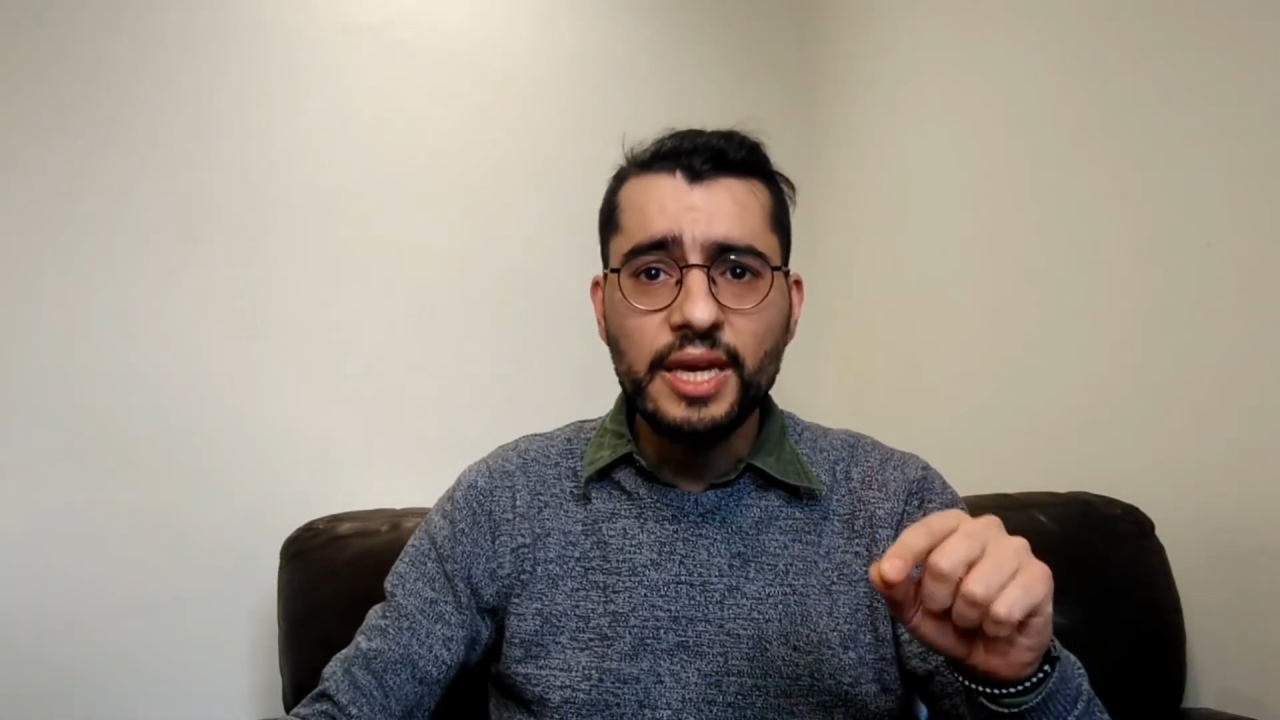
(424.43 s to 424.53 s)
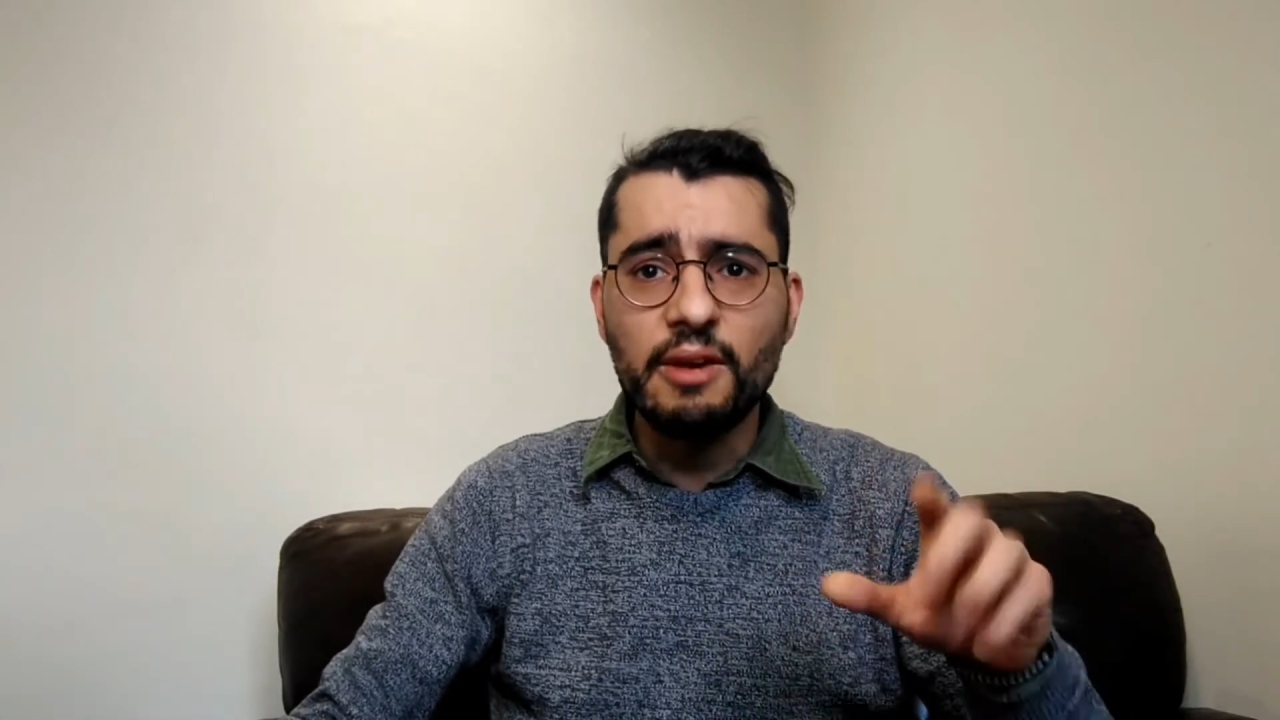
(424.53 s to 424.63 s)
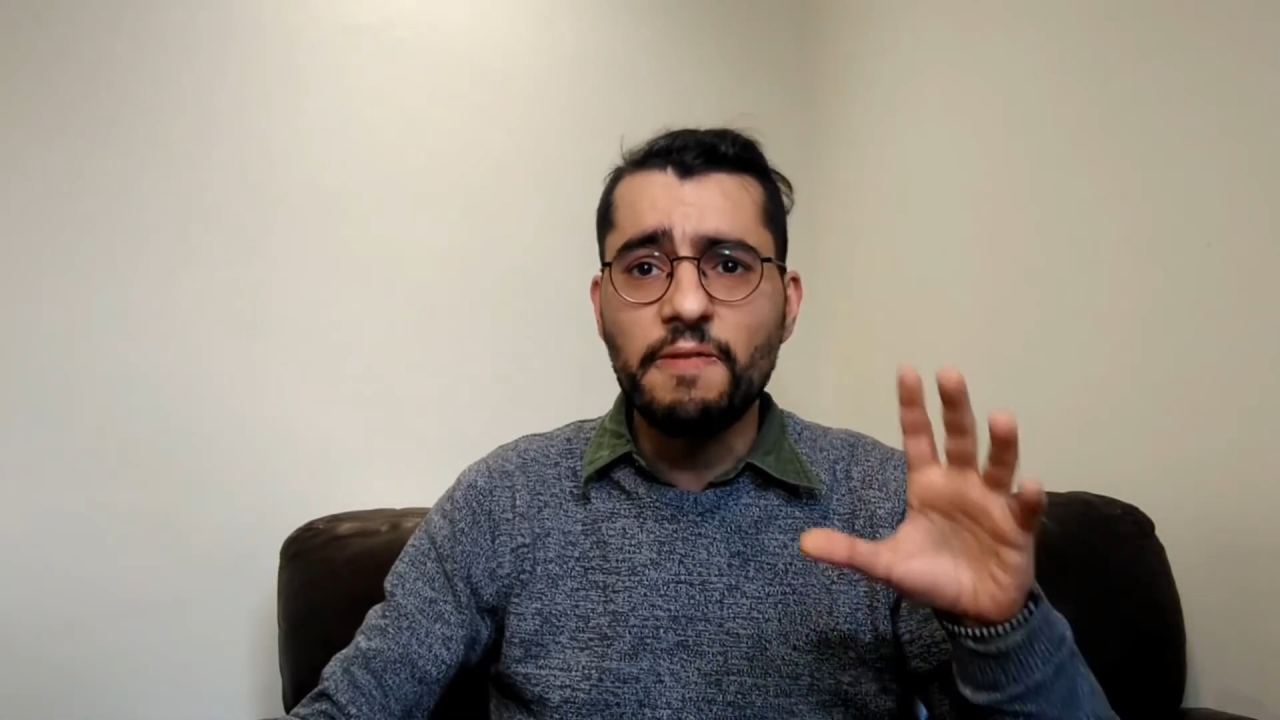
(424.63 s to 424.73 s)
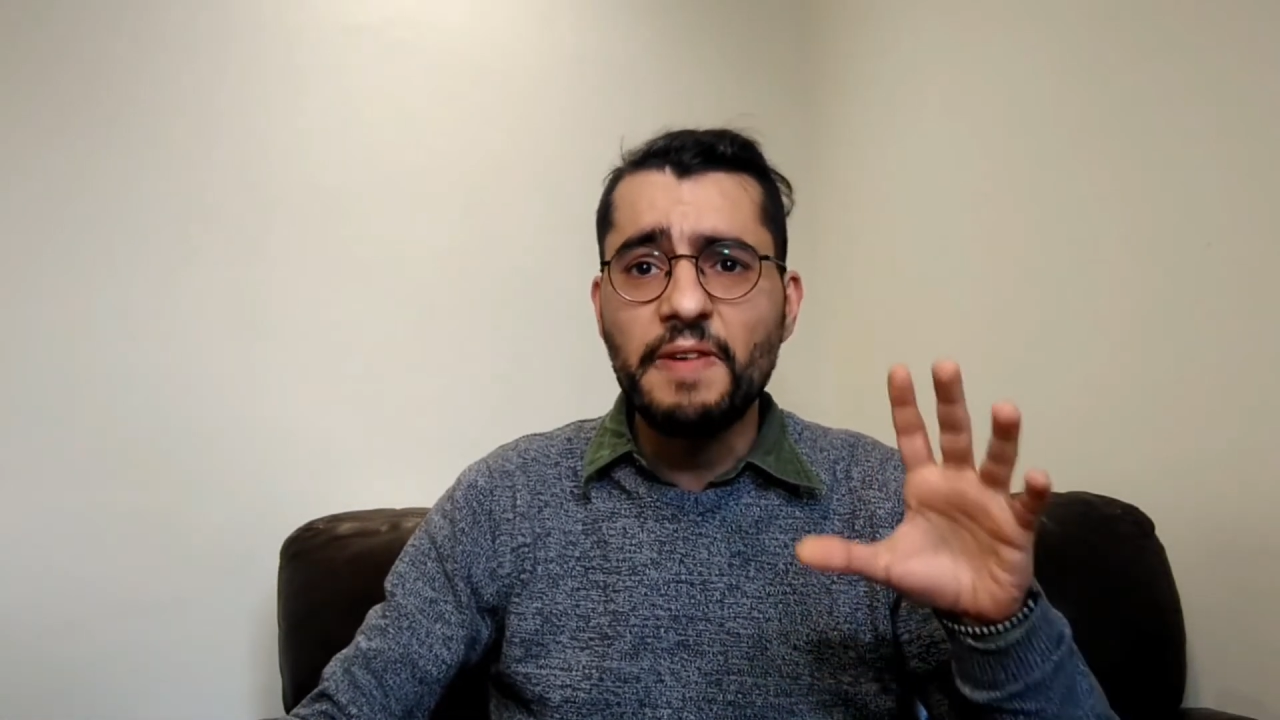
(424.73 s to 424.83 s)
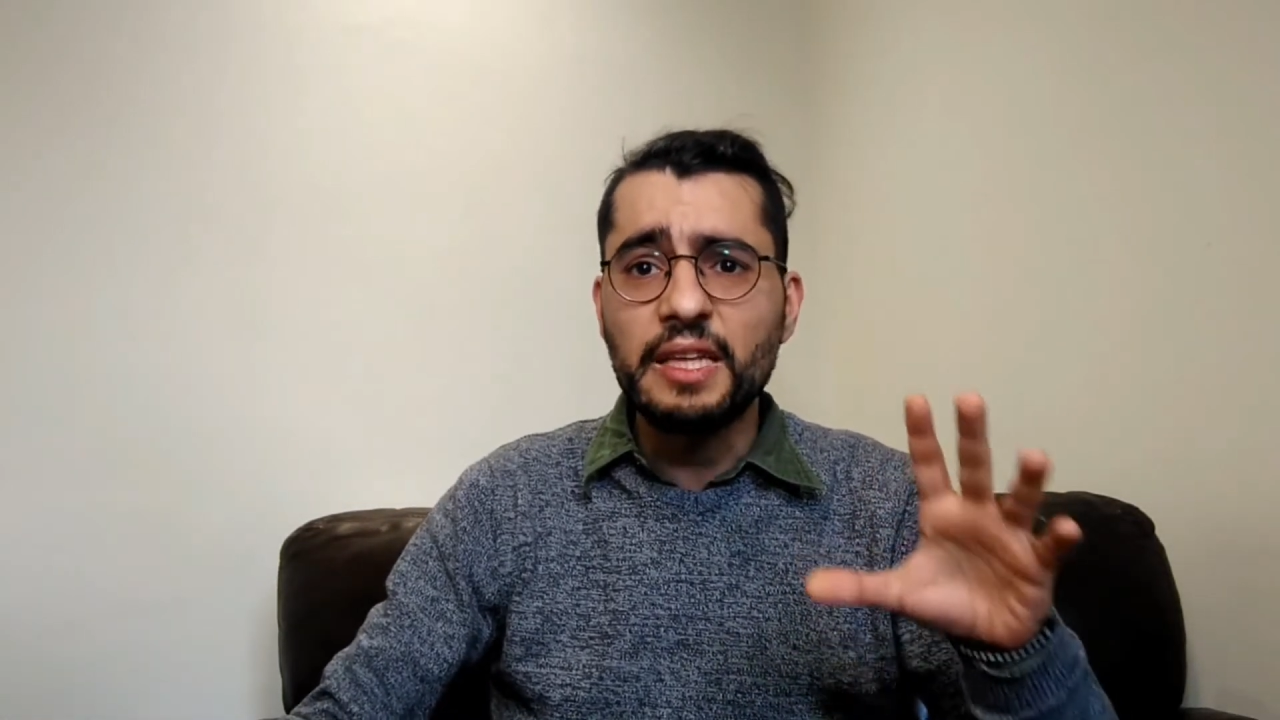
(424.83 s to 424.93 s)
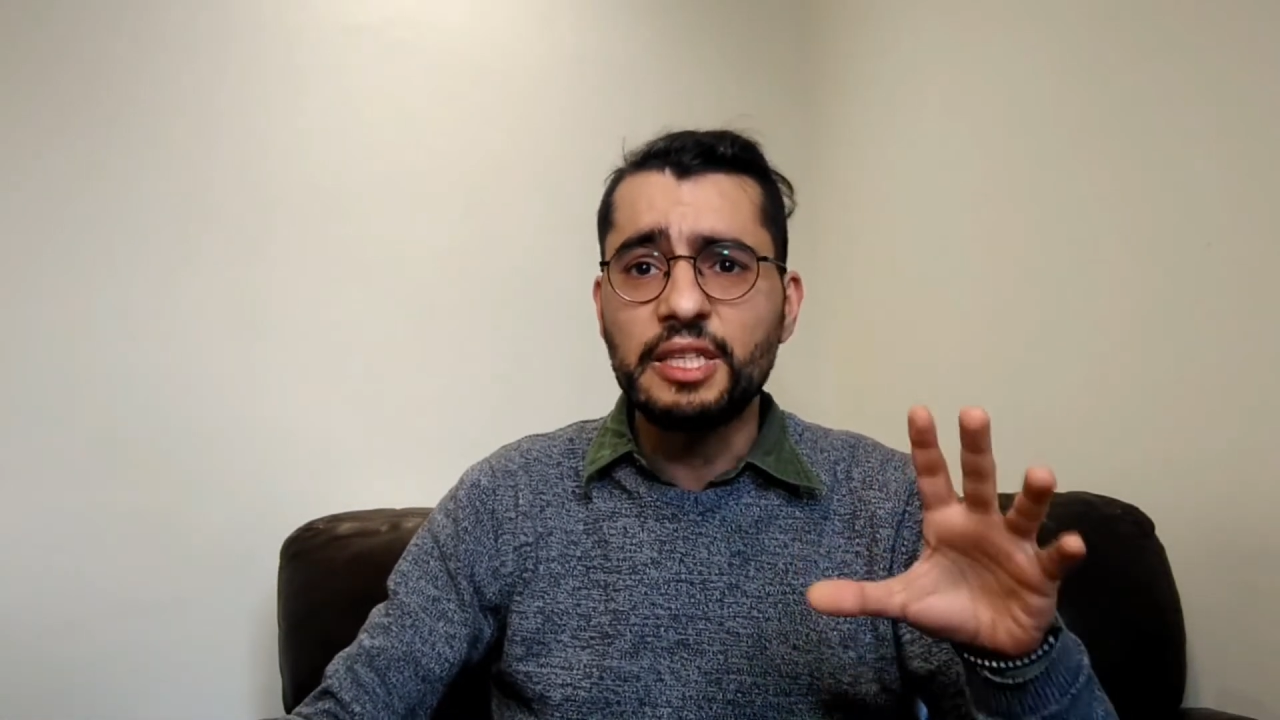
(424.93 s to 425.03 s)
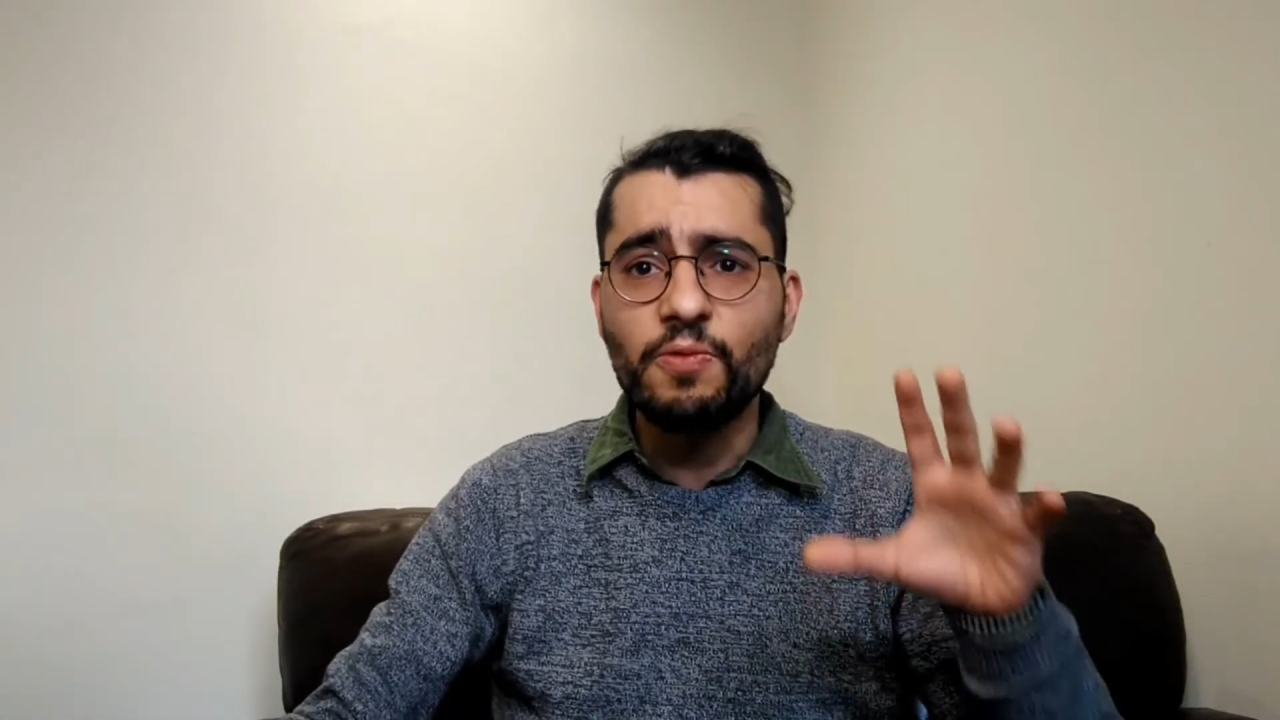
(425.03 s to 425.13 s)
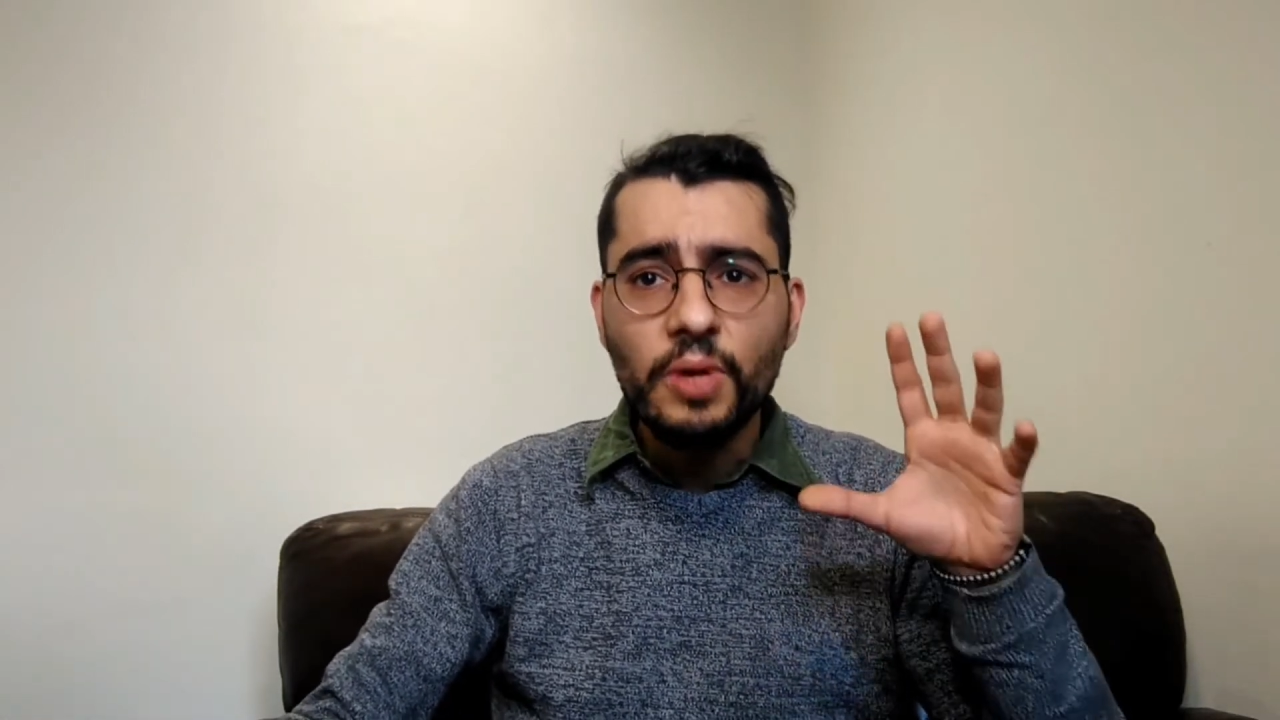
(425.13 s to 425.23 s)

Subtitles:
an offensive